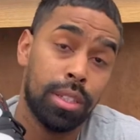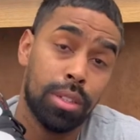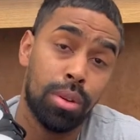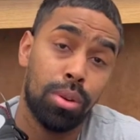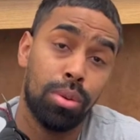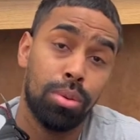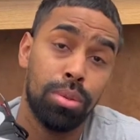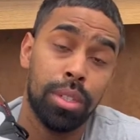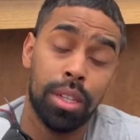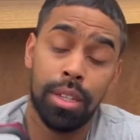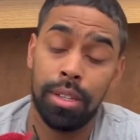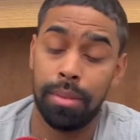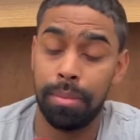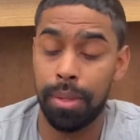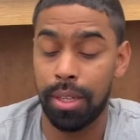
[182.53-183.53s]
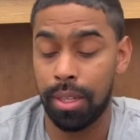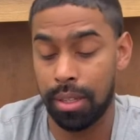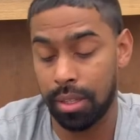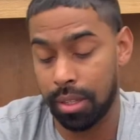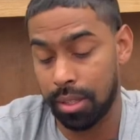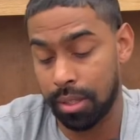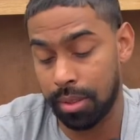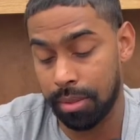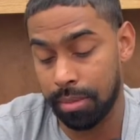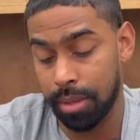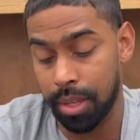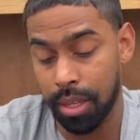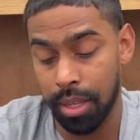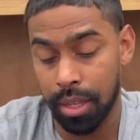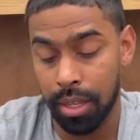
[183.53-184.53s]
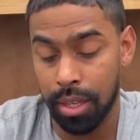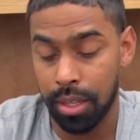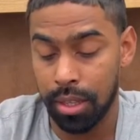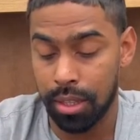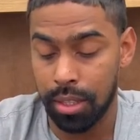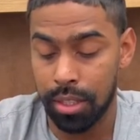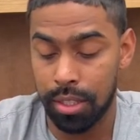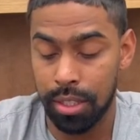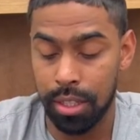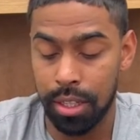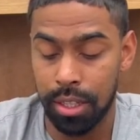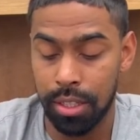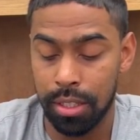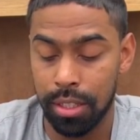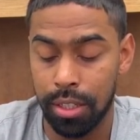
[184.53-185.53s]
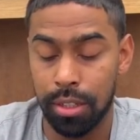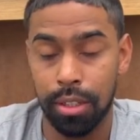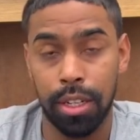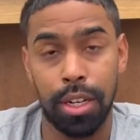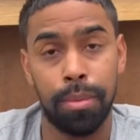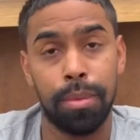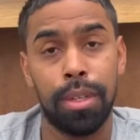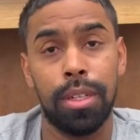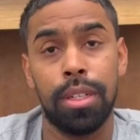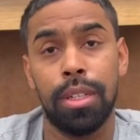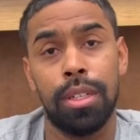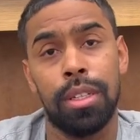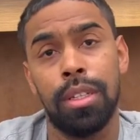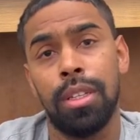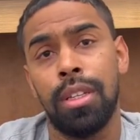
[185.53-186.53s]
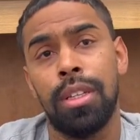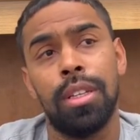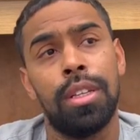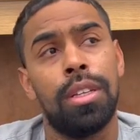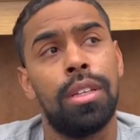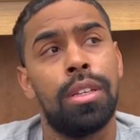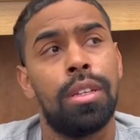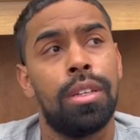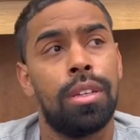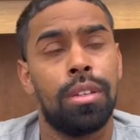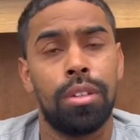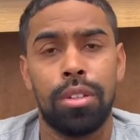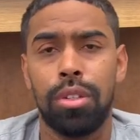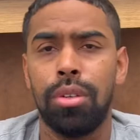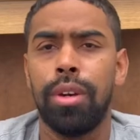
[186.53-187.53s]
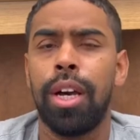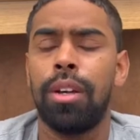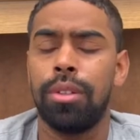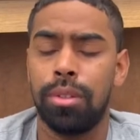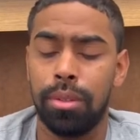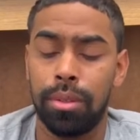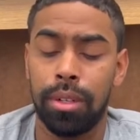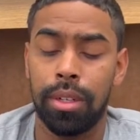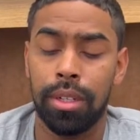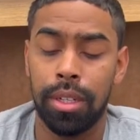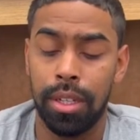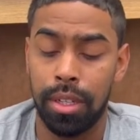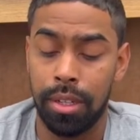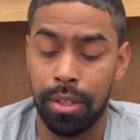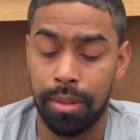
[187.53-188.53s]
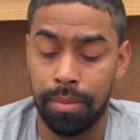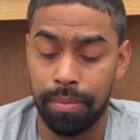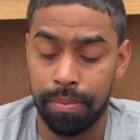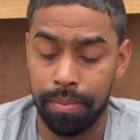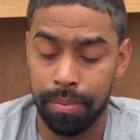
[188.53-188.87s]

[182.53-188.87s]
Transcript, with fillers: hold up, man. Um, this is another sneaker that I'm gonna do outdoor. Um,